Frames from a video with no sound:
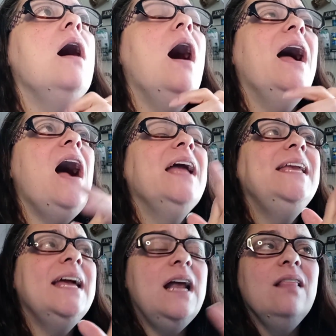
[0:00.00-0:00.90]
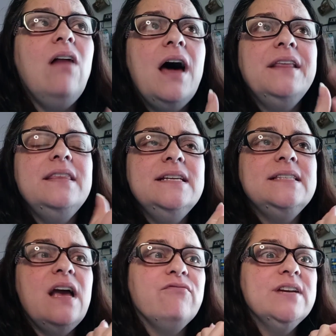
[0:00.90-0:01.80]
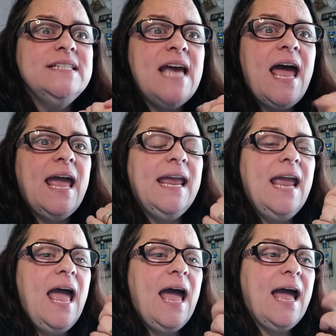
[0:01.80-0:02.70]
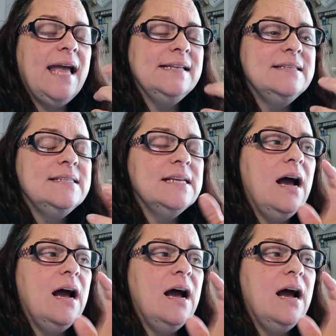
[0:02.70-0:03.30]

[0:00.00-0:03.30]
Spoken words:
I get a lot of these every day, and